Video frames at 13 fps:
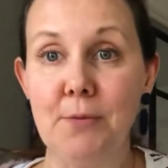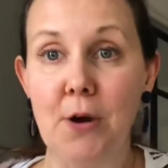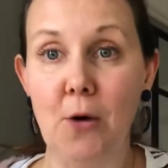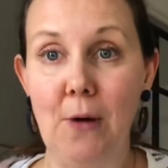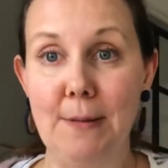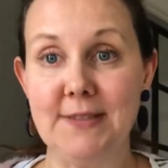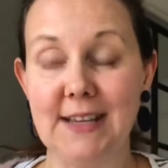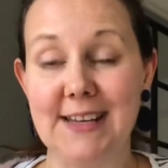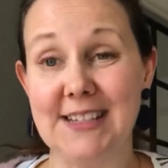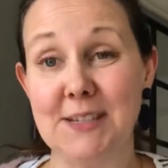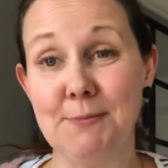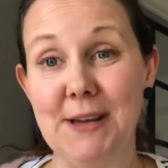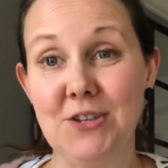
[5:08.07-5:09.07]
put a website in
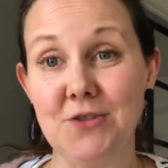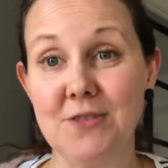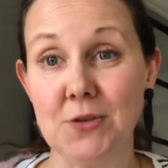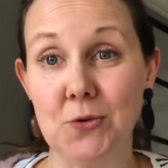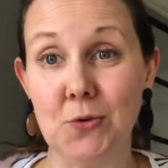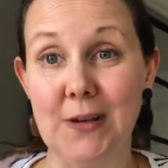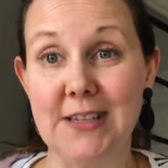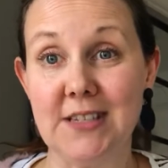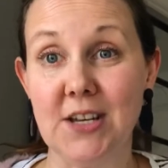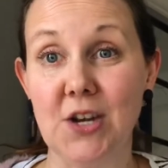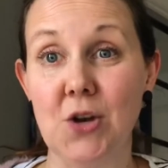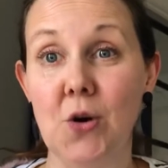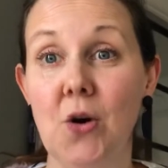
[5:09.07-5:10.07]
to make sure it's always
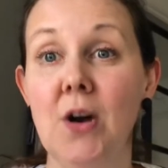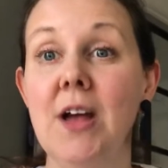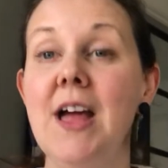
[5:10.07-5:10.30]
secure.